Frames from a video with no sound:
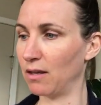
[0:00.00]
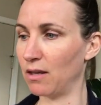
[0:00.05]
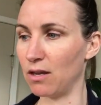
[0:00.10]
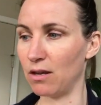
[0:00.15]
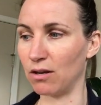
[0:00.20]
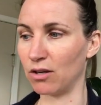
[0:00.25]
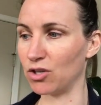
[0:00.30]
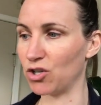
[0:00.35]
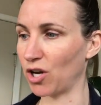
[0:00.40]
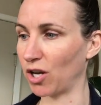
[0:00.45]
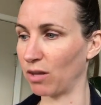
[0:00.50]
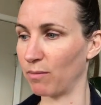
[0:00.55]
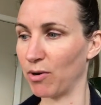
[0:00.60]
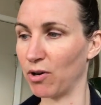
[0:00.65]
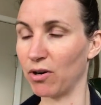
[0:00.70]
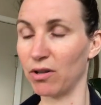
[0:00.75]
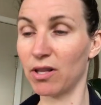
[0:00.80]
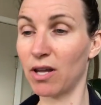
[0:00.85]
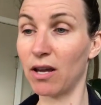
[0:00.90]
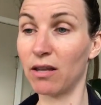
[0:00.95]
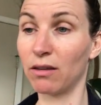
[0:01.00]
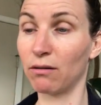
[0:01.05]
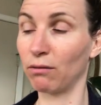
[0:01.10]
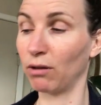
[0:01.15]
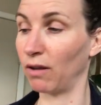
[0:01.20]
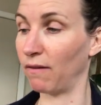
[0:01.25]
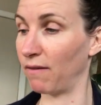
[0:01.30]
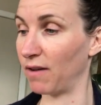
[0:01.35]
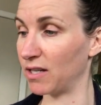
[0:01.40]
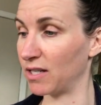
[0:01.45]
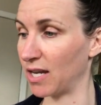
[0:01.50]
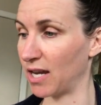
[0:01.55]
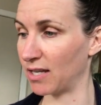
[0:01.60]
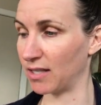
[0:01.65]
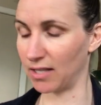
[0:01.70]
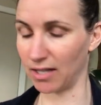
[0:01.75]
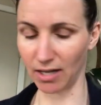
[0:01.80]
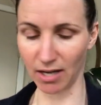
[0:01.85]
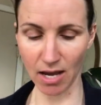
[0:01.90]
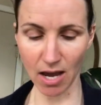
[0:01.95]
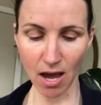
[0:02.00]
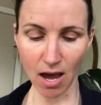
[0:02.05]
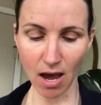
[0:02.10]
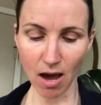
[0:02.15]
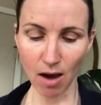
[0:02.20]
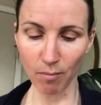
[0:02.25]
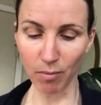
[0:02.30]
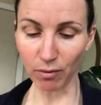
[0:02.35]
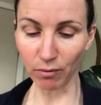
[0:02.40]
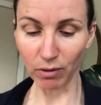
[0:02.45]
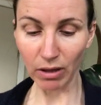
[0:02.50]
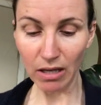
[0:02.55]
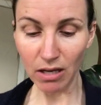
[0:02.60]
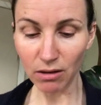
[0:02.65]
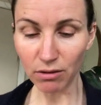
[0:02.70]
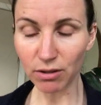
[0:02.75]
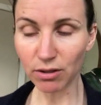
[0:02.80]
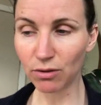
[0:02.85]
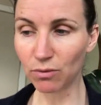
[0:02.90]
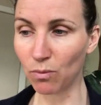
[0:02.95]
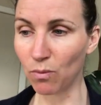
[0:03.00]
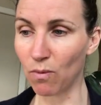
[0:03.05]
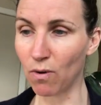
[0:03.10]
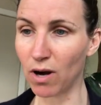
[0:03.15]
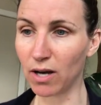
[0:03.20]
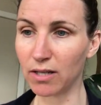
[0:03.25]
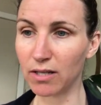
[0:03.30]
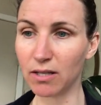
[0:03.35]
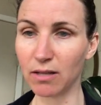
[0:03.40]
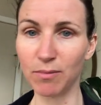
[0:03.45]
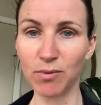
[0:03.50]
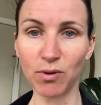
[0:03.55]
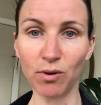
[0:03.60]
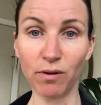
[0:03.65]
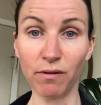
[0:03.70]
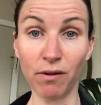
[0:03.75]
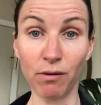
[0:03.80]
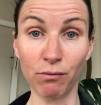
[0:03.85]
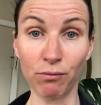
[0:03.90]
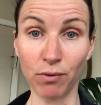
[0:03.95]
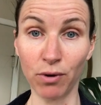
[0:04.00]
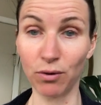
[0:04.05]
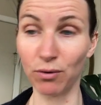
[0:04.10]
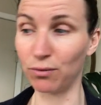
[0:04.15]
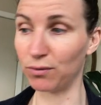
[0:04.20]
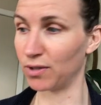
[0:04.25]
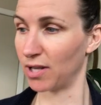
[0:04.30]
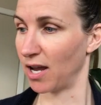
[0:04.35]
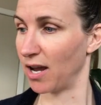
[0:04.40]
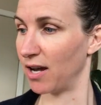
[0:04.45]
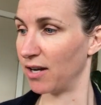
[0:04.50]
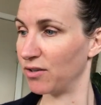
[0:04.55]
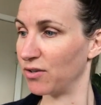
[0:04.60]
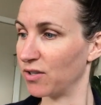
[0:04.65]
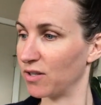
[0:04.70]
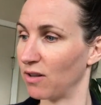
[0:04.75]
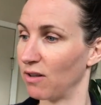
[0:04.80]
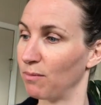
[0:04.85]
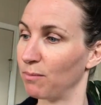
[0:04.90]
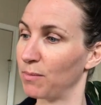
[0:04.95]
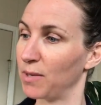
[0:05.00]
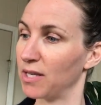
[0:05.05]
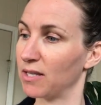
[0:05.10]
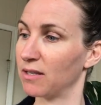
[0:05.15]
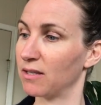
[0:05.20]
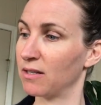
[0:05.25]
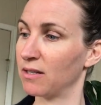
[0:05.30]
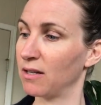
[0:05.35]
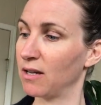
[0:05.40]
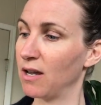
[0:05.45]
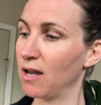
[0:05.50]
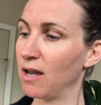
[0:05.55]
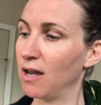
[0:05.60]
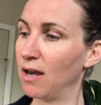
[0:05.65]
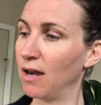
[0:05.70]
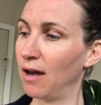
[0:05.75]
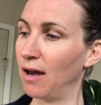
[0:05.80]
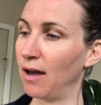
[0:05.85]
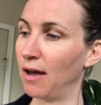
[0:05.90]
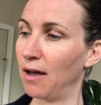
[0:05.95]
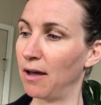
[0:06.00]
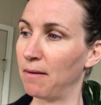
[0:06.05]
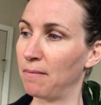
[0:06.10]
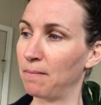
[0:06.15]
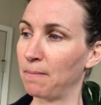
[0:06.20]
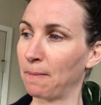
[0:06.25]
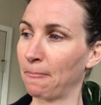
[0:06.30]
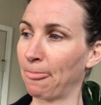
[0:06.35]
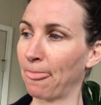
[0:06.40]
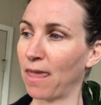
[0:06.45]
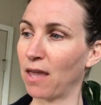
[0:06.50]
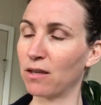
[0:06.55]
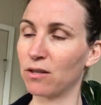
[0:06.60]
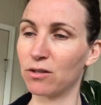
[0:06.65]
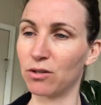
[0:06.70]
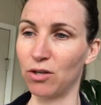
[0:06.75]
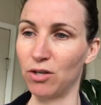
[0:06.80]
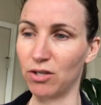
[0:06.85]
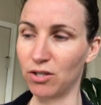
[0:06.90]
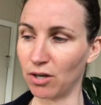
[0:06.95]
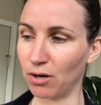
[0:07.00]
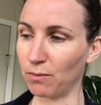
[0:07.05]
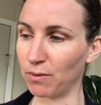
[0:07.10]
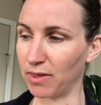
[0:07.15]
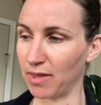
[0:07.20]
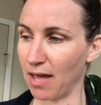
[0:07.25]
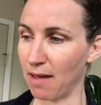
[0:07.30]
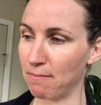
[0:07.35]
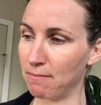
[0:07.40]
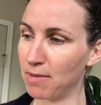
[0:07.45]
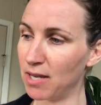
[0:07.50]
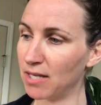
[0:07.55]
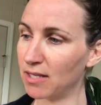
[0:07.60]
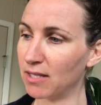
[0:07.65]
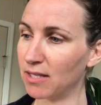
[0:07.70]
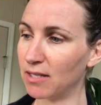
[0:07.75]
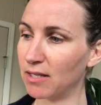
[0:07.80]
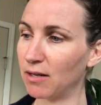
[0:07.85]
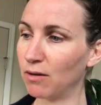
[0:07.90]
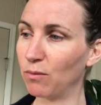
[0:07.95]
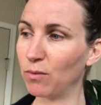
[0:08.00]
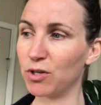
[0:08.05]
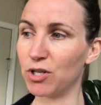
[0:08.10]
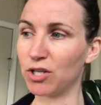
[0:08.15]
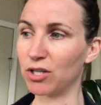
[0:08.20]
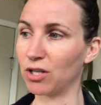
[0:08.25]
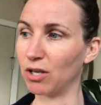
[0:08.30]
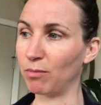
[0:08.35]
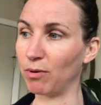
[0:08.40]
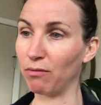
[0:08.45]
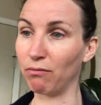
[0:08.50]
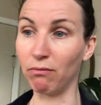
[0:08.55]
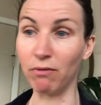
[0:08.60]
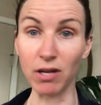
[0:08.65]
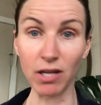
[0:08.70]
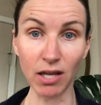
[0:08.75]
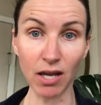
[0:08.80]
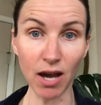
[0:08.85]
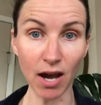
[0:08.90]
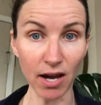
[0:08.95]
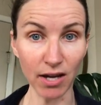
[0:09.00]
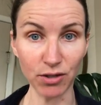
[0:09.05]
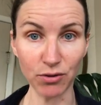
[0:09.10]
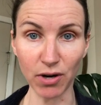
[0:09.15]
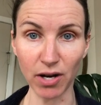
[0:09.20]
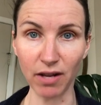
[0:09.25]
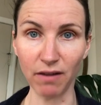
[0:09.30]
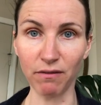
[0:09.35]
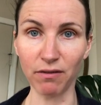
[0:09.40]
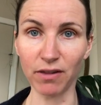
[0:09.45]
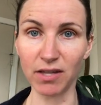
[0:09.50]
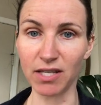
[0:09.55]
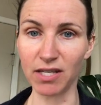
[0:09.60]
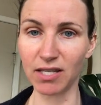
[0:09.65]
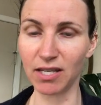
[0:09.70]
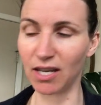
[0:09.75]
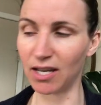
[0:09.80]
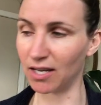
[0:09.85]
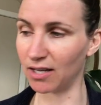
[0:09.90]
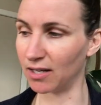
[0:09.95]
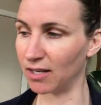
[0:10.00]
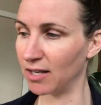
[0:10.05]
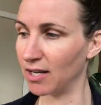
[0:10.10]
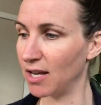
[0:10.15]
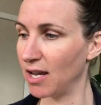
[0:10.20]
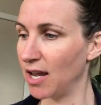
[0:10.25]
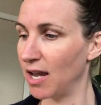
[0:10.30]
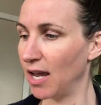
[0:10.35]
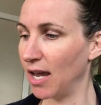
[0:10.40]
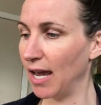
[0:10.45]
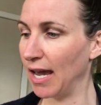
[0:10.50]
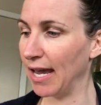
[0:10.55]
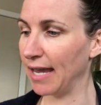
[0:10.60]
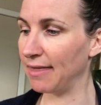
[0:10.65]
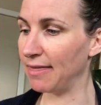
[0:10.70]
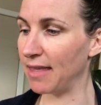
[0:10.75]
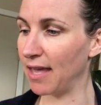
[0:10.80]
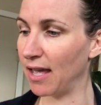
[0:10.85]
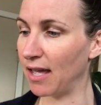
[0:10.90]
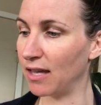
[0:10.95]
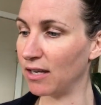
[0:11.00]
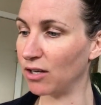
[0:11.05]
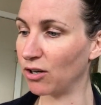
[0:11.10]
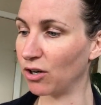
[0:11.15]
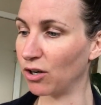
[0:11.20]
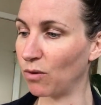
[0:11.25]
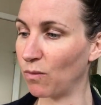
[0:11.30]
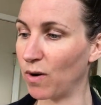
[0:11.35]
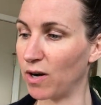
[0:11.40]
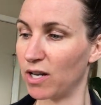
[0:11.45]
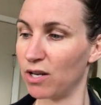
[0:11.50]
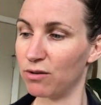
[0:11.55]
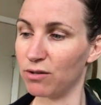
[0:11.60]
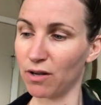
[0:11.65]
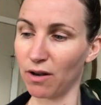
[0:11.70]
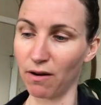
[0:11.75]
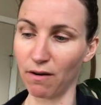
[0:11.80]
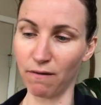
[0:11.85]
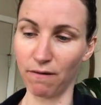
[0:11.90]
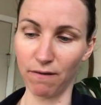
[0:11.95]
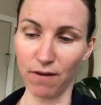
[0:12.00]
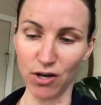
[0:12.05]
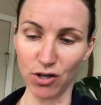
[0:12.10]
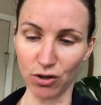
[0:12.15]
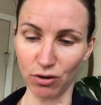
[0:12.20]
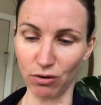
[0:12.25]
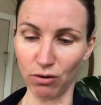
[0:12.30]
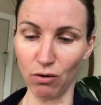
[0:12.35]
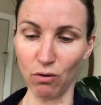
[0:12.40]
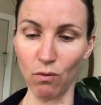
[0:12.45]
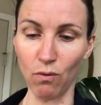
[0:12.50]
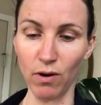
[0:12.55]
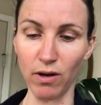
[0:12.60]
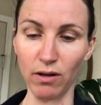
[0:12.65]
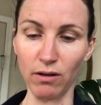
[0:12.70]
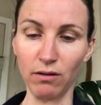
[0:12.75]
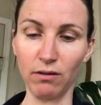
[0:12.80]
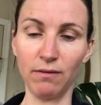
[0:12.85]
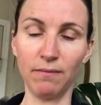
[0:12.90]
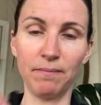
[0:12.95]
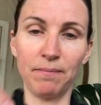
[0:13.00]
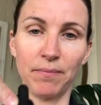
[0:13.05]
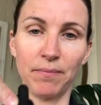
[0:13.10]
You can check them out online, they're really fantastic. But really you just want some sort of a rose hydrosol mist. So you start with that mist, which is going to be really hydrating for the skin. And then you're going to want to use a facial oil.